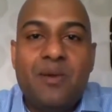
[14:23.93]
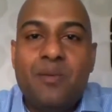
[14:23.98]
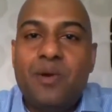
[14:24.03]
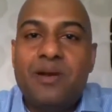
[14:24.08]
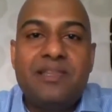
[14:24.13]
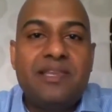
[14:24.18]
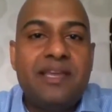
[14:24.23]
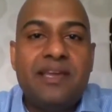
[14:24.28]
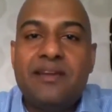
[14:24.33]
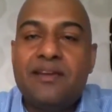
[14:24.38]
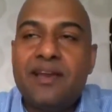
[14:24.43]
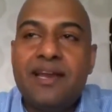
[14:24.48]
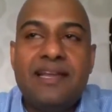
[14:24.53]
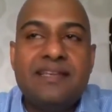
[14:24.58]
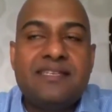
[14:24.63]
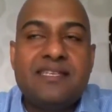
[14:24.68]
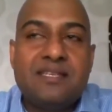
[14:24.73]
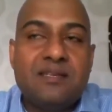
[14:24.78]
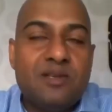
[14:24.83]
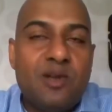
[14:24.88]
one thing I
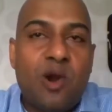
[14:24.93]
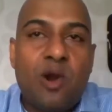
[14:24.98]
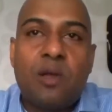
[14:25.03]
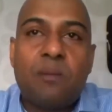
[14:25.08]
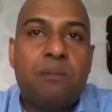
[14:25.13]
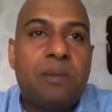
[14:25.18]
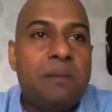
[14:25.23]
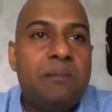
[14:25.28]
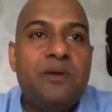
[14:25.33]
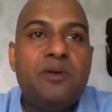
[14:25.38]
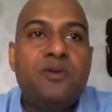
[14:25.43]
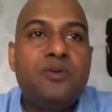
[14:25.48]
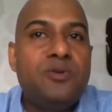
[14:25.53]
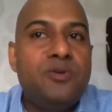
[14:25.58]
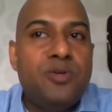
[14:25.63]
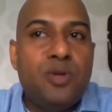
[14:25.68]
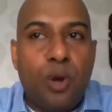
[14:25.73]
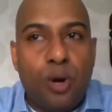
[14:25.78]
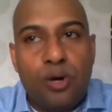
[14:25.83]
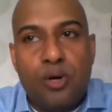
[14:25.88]
realized is a lot of people
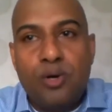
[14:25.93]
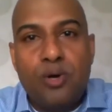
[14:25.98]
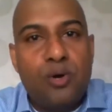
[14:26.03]
do not